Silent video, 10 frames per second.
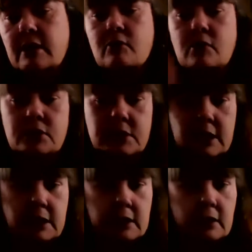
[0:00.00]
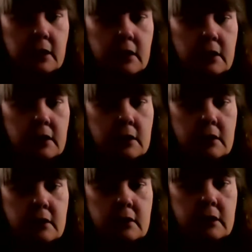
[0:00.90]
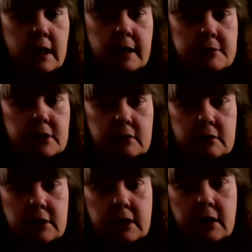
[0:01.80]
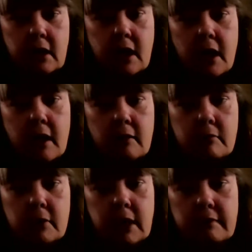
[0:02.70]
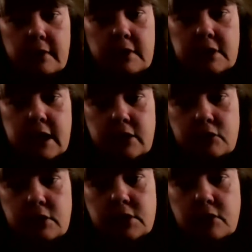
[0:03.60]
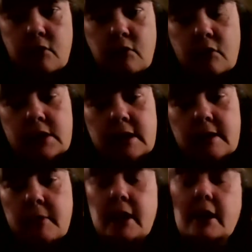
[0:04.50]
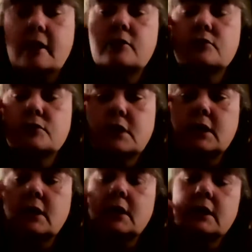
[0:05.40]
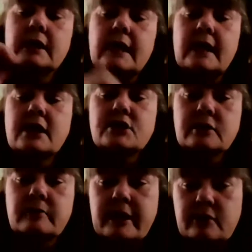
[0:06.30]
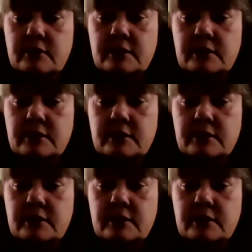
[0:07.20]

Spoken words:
that quarantine. Absolutely. Even the tetras, the cories, and the plecos can actually make your